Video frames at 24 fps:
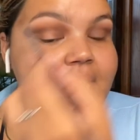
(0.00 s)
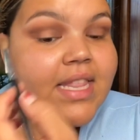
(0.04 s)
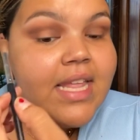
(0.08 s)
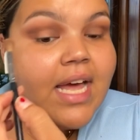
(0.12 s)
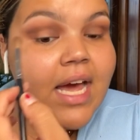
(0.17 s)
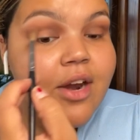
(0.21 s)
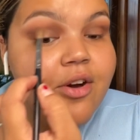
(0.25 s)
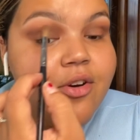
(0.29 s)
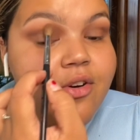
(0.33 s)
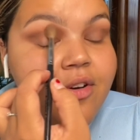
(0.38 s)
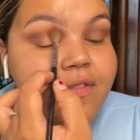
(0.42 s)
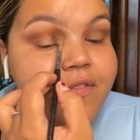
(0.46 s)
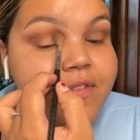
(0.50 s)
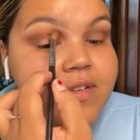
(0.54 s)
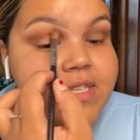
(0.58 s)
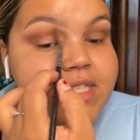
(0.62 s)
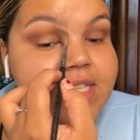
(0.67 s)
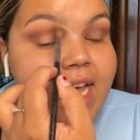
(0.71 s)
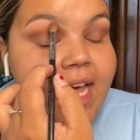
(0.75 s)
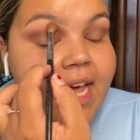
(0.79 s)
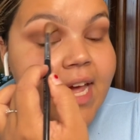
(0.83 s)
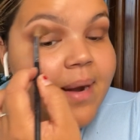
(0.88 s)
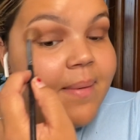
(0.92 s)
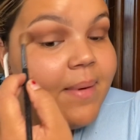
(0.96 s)
I don't know if it was
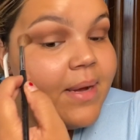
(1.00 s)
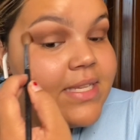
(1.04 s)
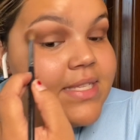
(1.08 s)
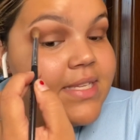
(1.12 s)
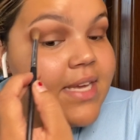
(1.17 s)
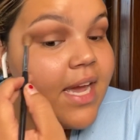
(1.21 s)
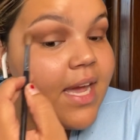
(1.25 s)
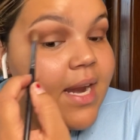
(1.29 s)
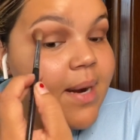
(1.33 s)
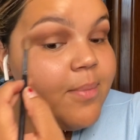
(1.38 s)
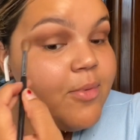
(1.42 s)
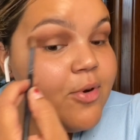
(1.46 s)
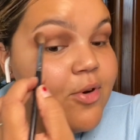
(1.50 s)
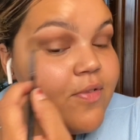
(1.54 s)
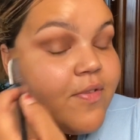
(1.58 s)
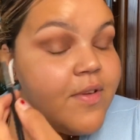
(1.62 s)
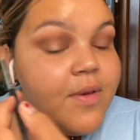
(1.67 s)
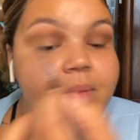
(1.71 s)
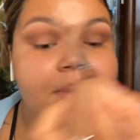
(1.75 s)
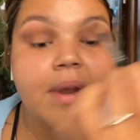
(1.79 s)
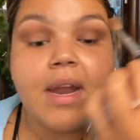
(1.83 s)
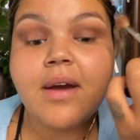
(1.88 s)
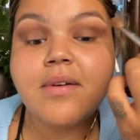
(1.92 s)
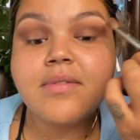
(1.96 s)
the Hannah Montana movie
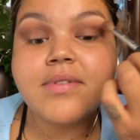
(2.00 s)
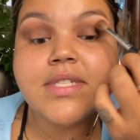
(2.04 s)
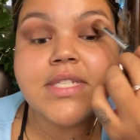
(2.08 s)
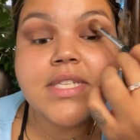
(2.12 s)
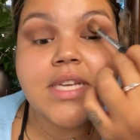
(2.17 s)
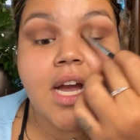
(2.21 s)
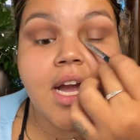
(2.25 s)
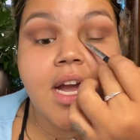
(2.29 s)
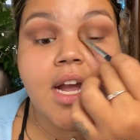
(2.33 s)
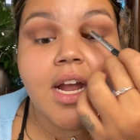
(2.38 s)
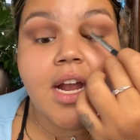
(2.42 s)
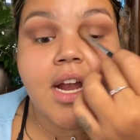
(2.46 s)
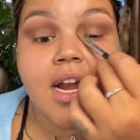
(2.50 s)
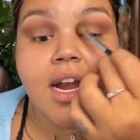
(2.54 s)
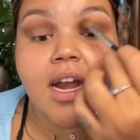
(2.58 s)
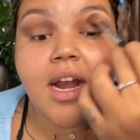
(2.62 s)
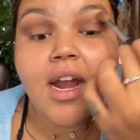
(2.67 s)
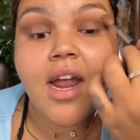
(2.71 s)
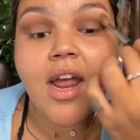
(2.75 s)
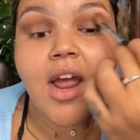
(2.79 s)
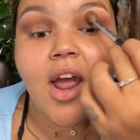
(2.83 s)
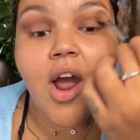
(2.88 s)
when I was younger